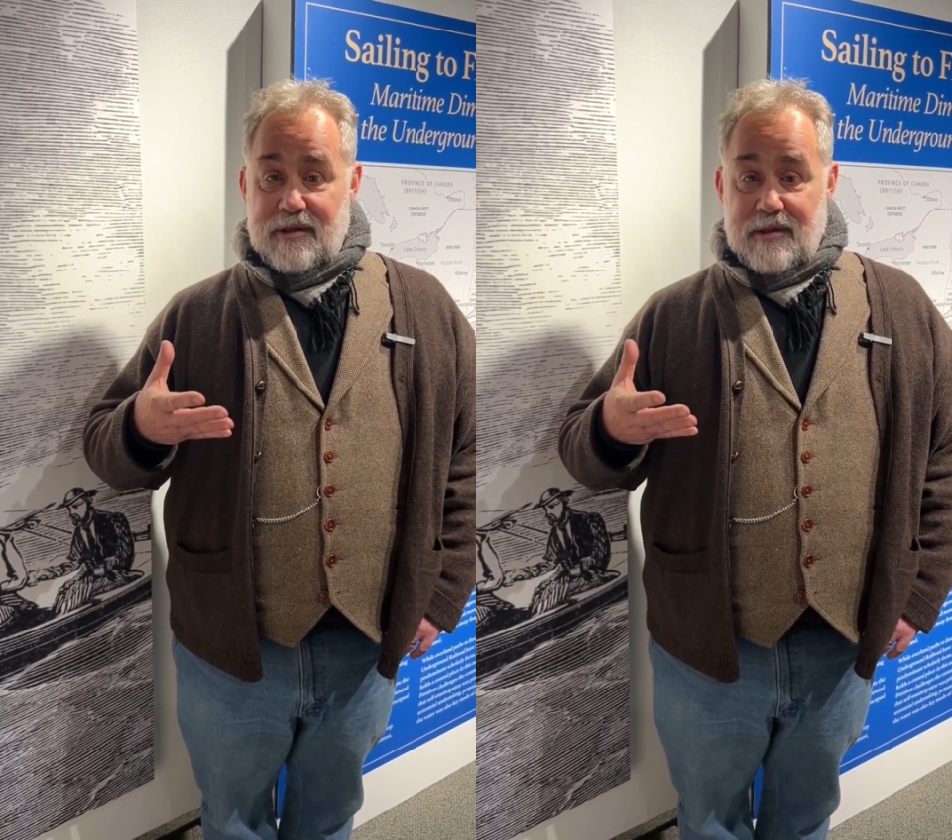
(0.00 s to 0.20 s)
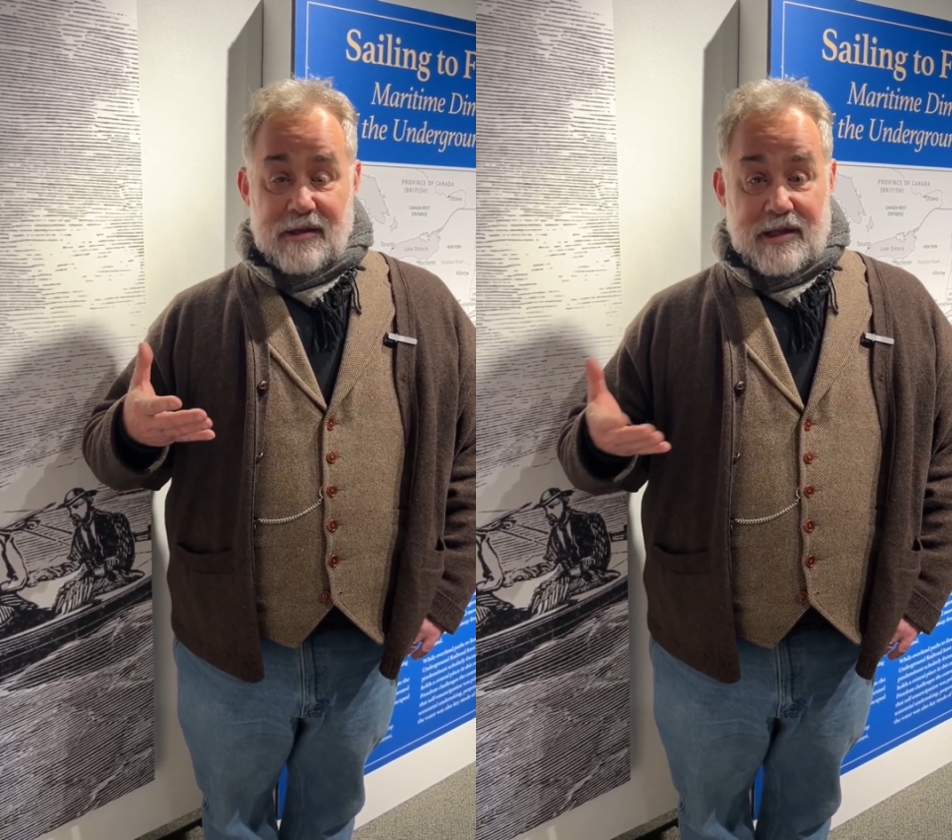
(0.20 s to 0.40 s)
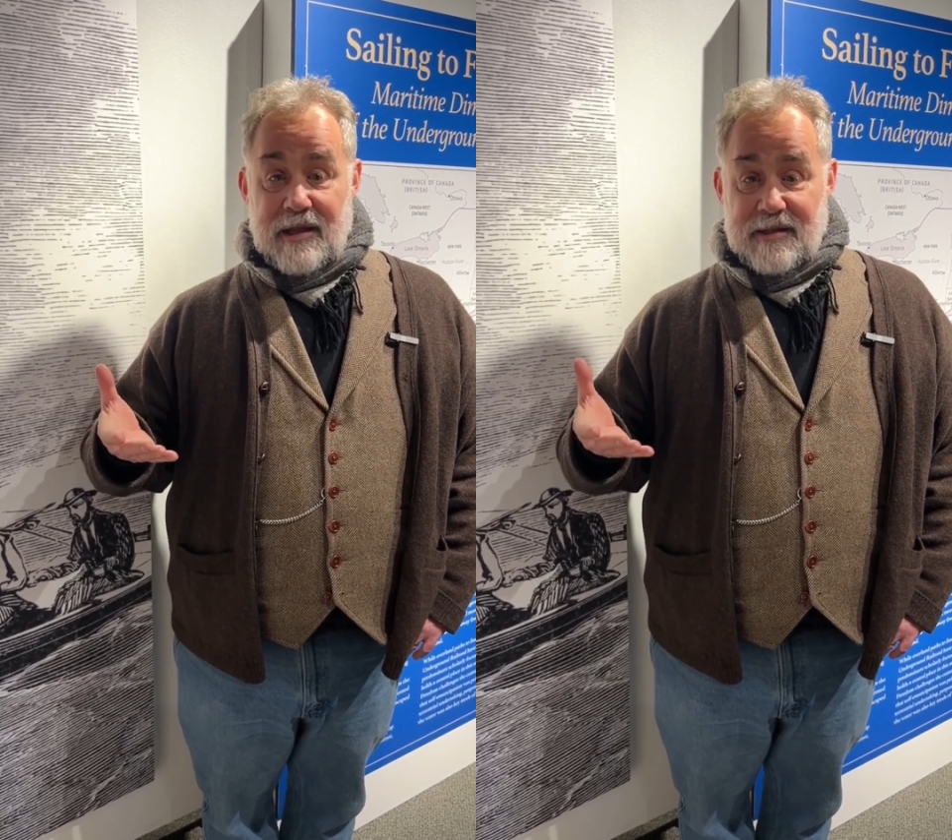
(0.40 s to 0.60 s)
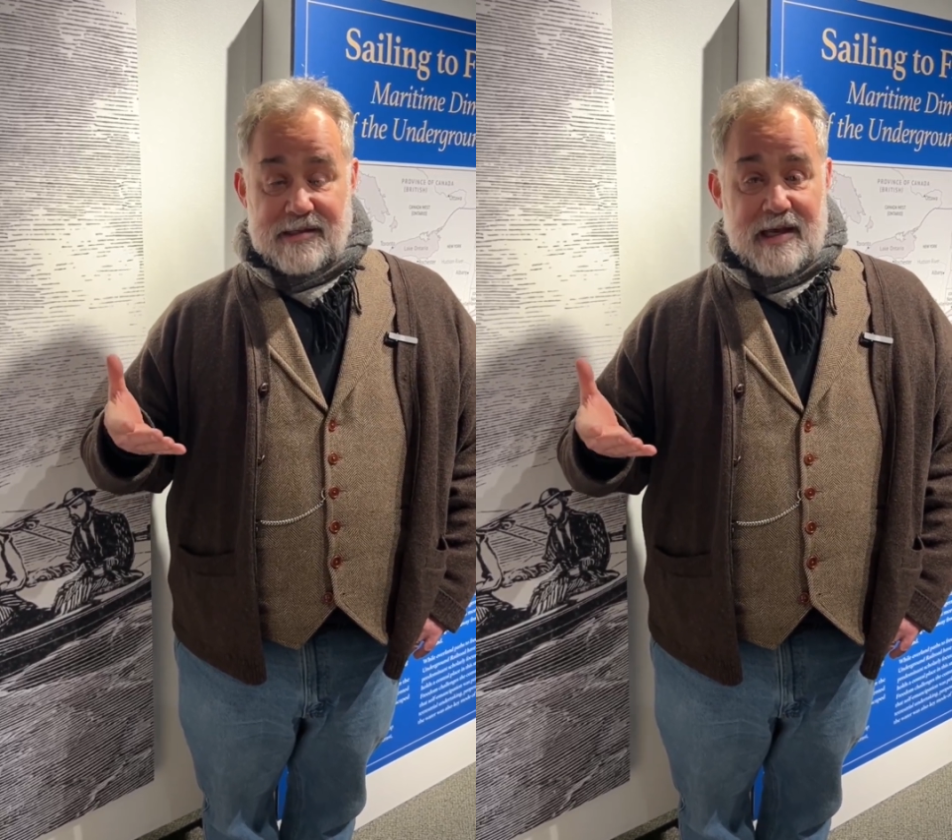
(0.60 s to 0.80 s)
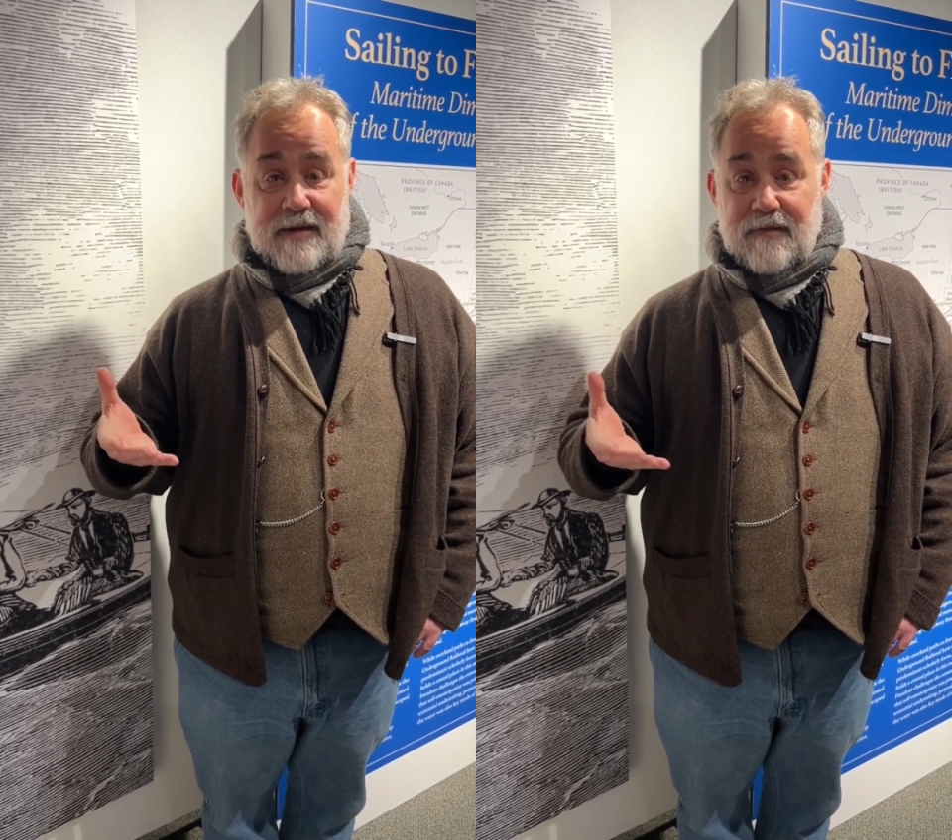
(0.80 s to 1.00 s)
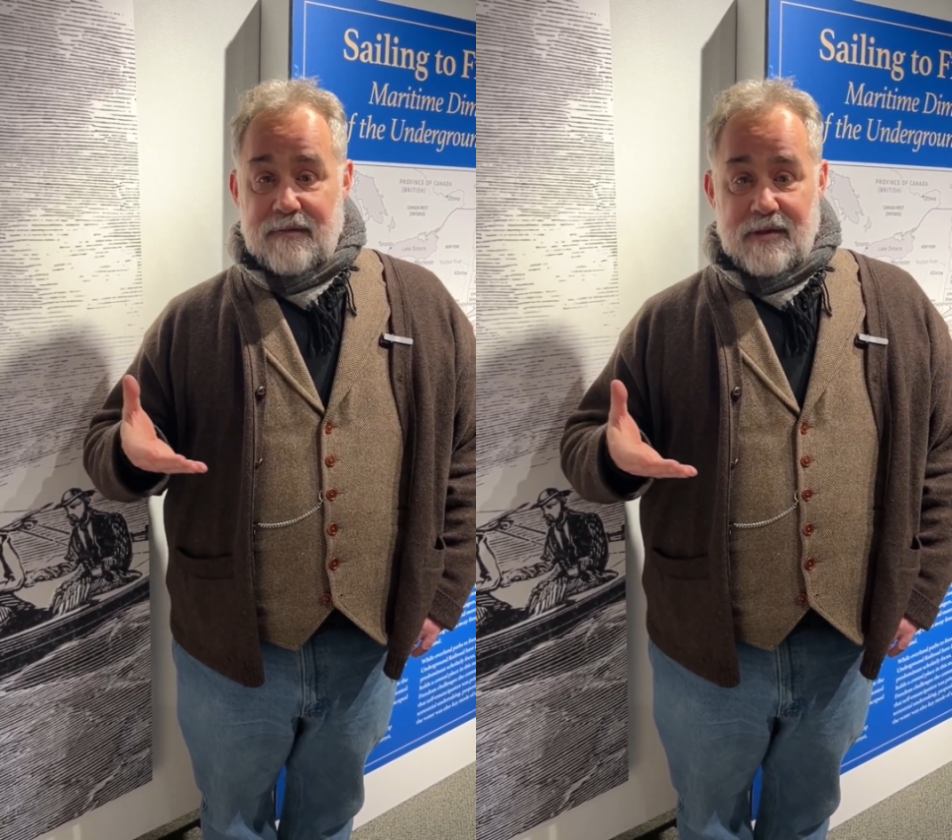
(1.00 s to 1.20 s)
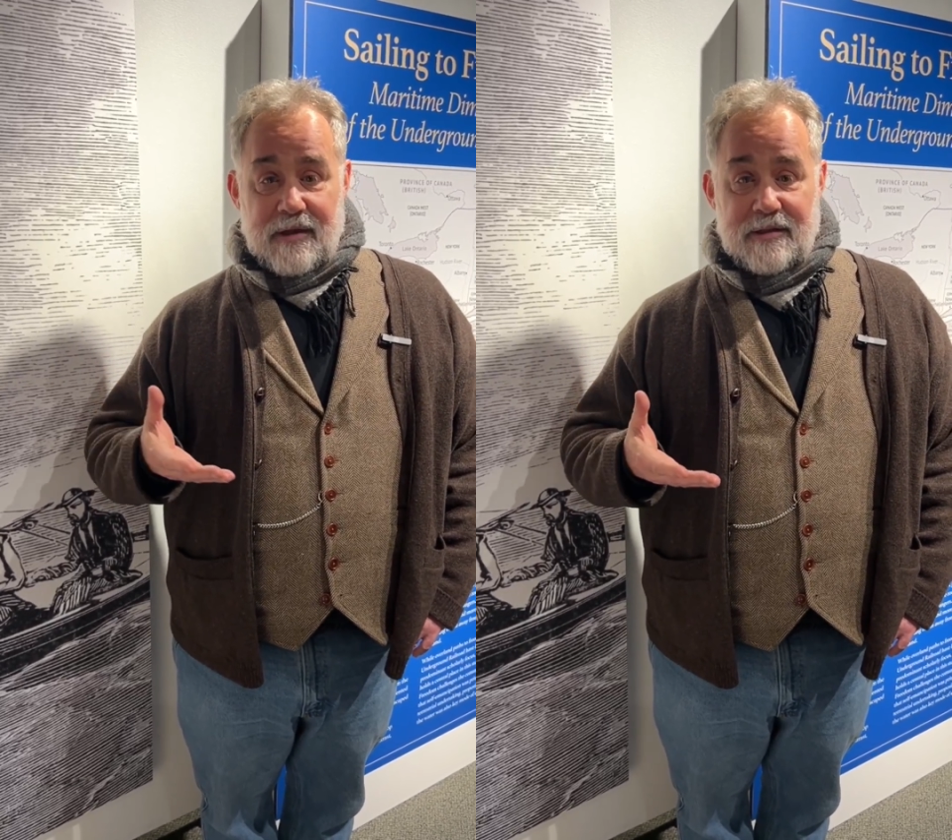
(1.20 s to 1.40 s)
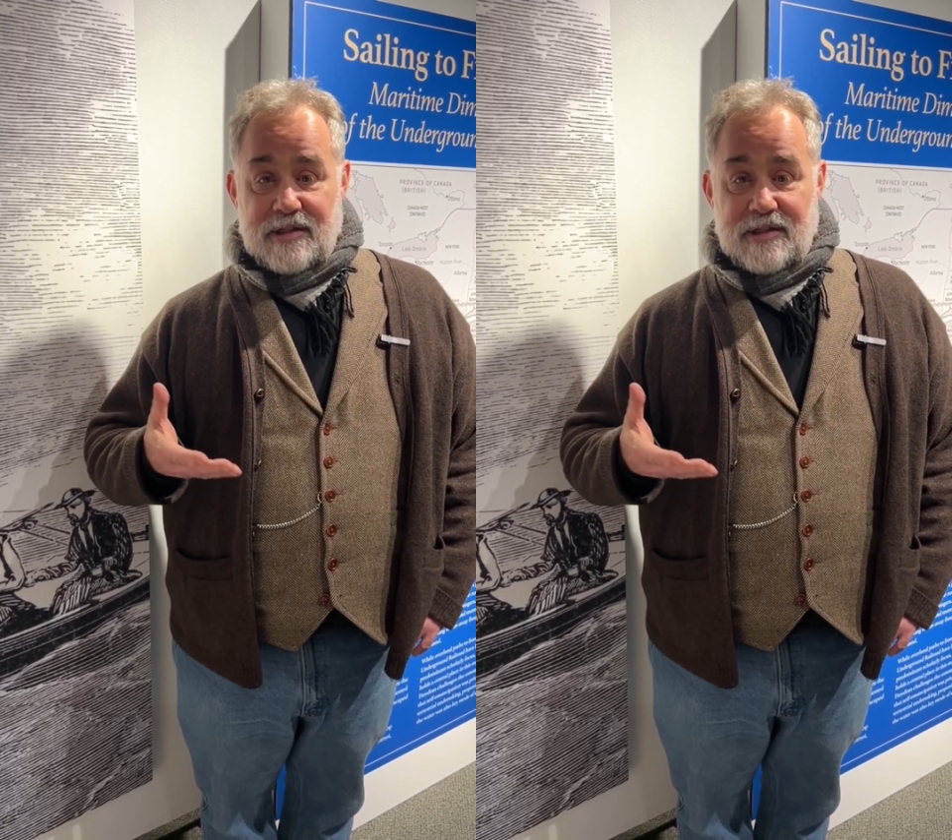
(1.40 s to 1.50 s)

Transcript: again, the staff of the